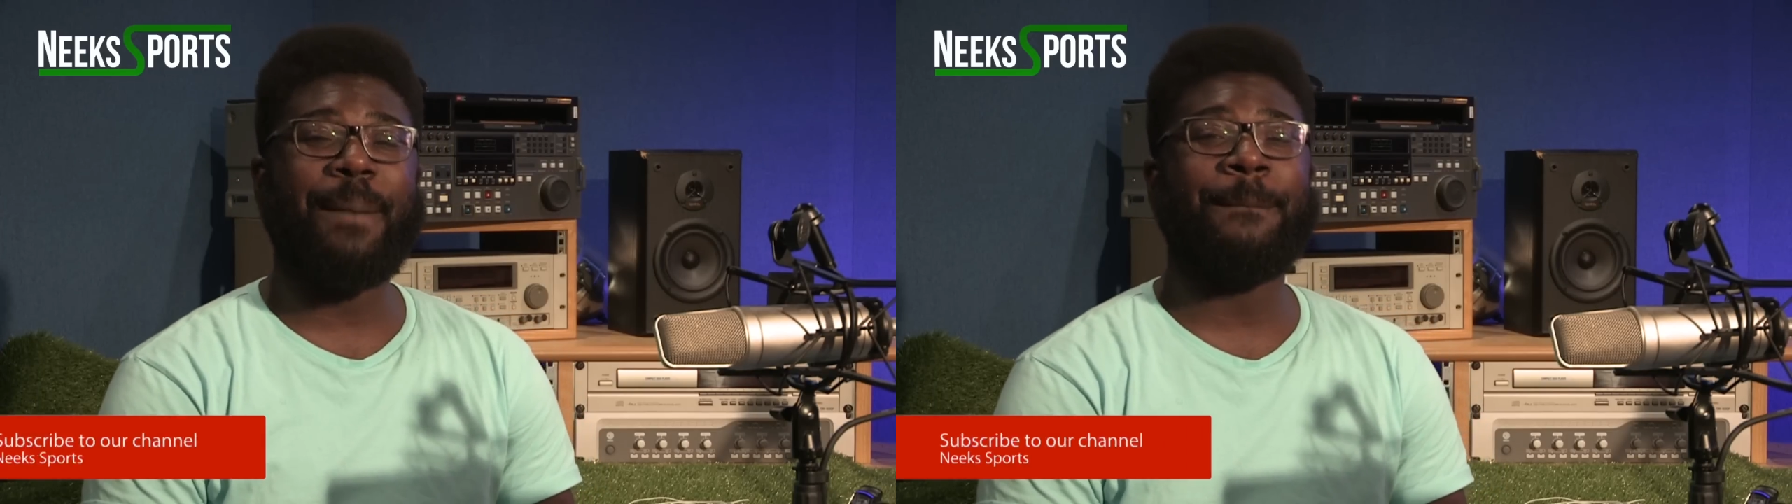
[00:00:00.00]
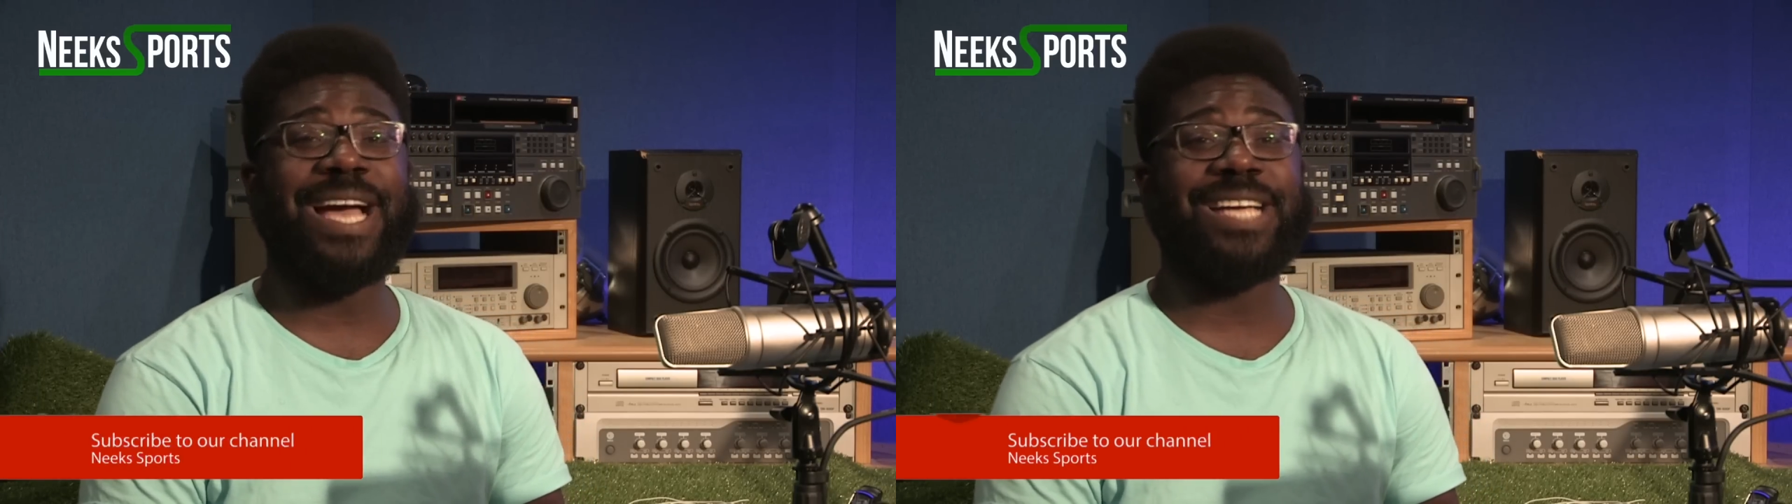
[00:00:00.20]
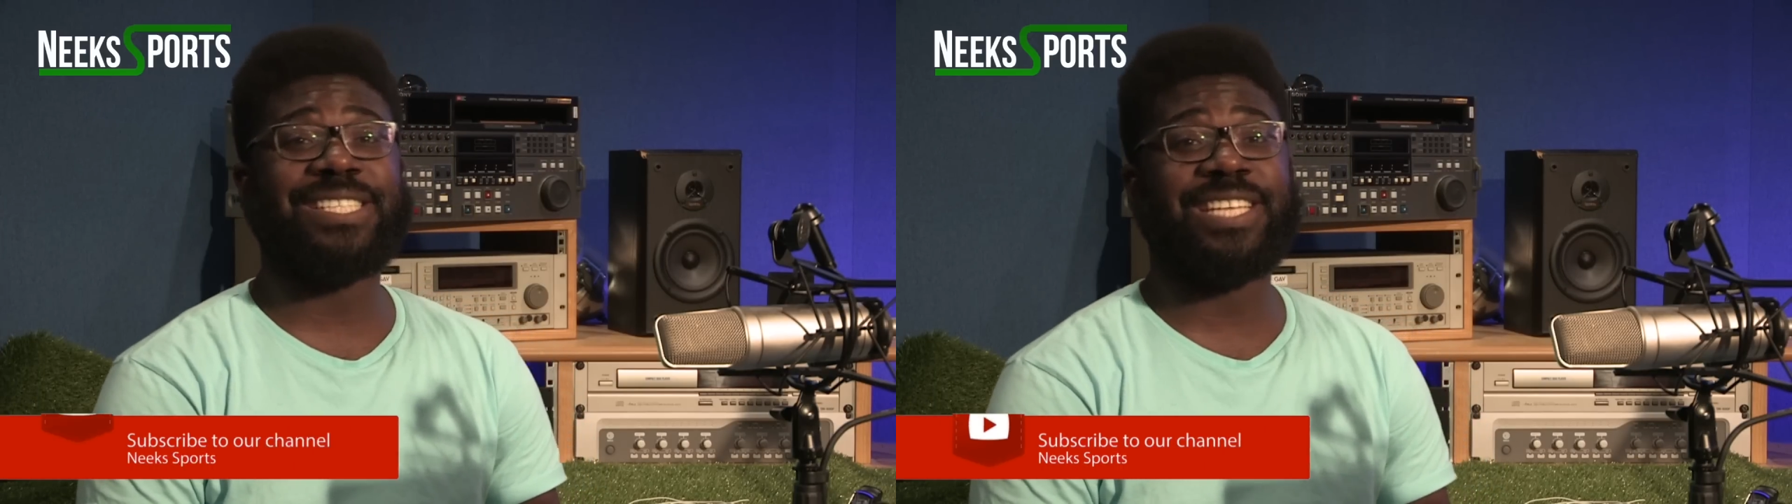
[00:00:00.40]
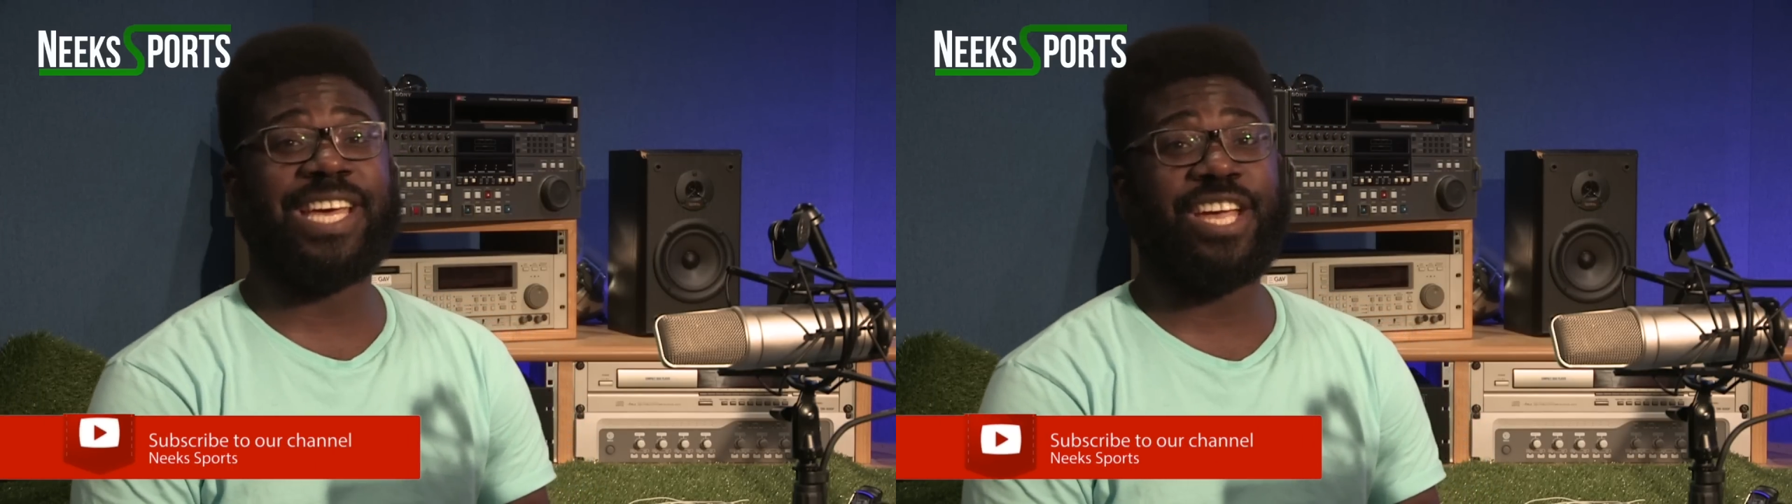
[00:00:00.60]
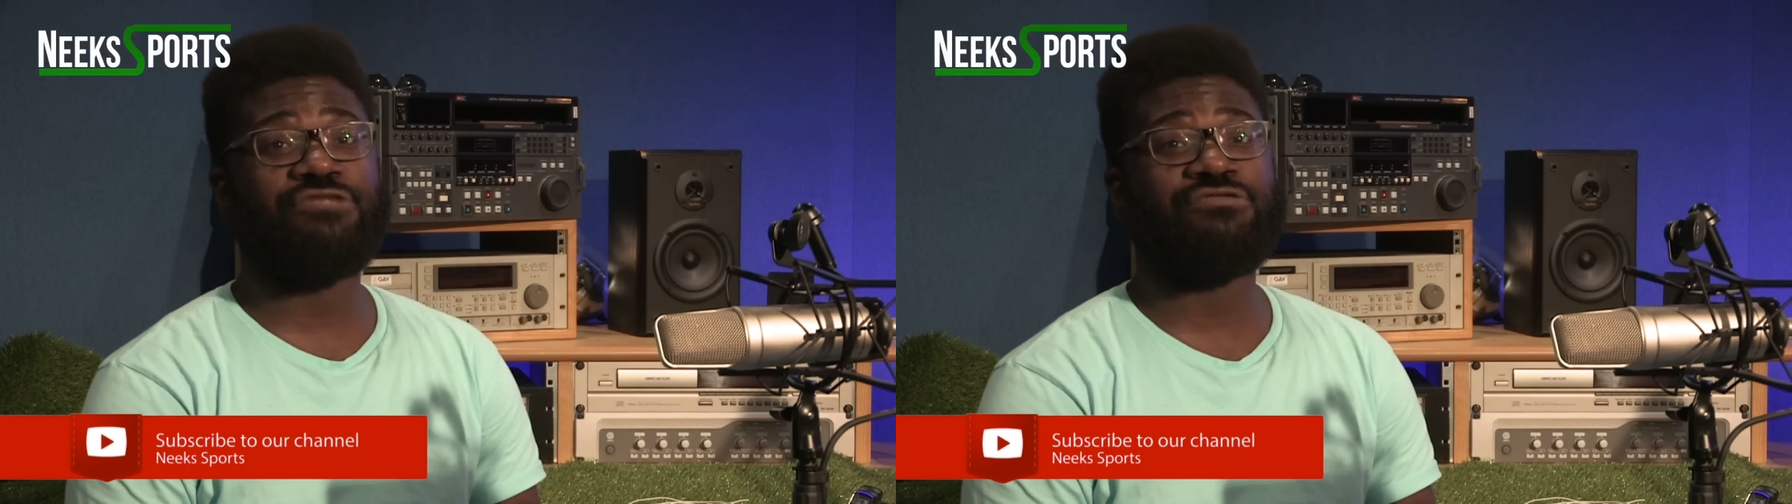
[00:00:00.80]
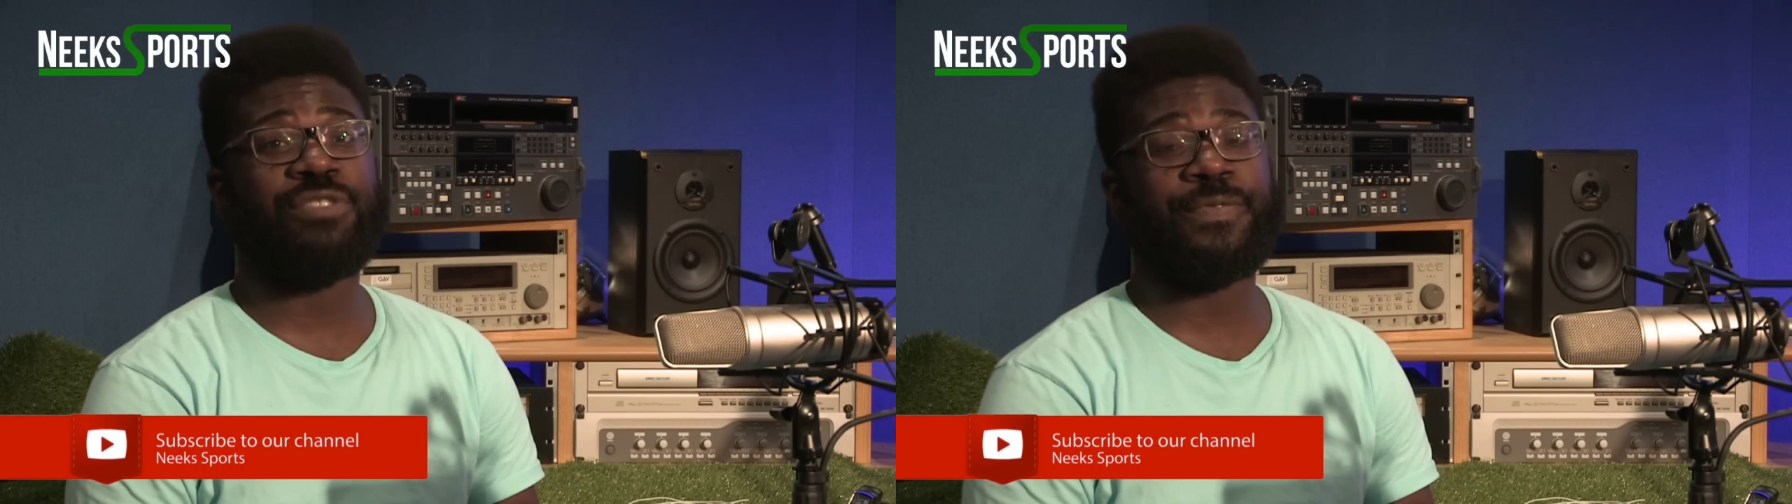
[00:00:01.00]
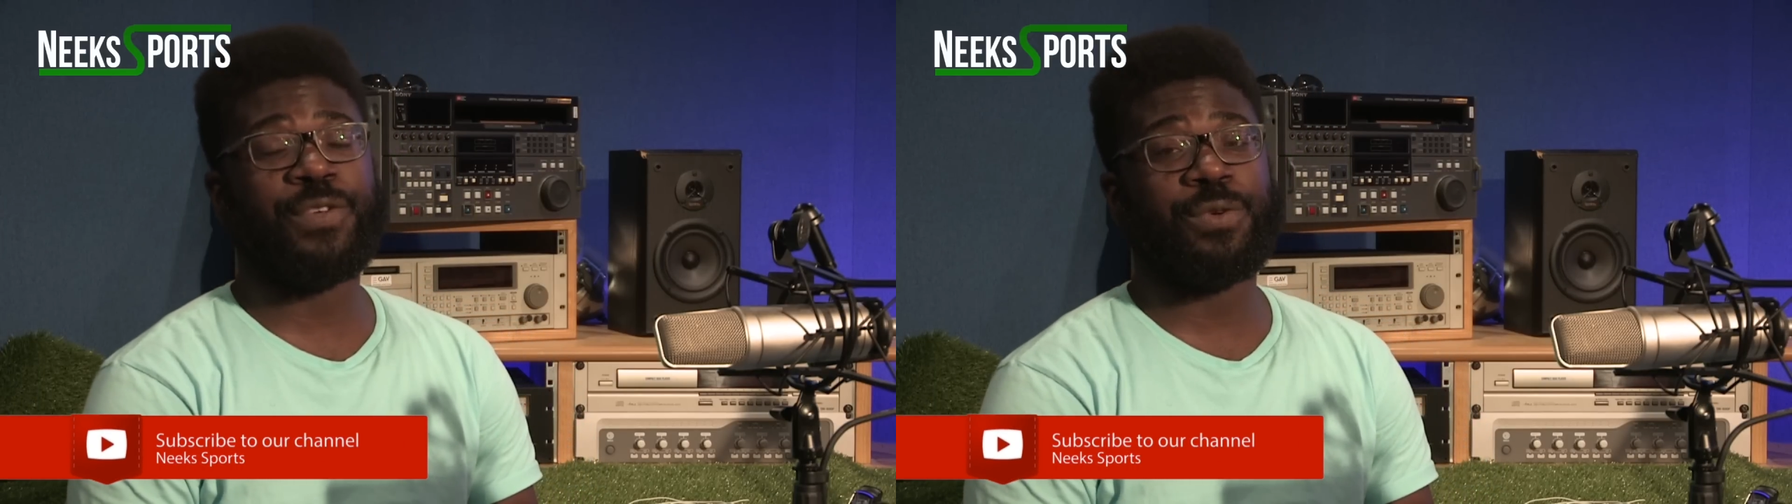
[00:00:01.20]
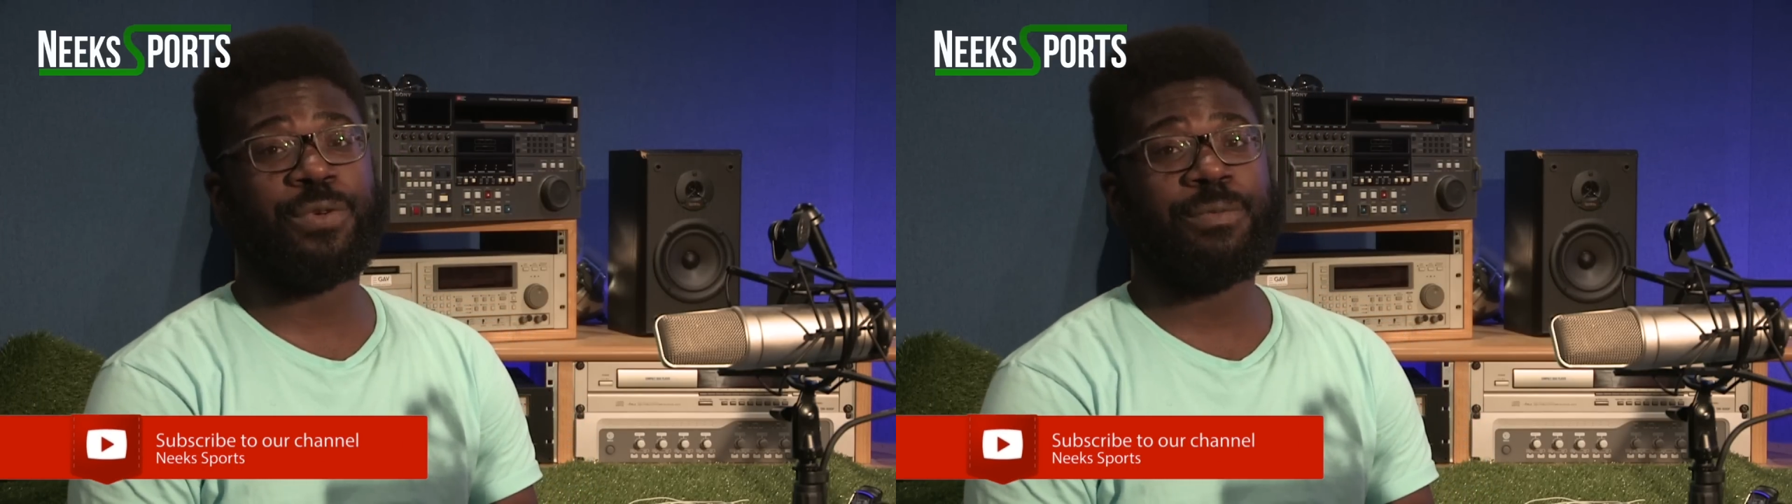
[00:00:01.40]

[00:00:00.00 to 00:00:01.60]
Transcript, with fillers: match day review.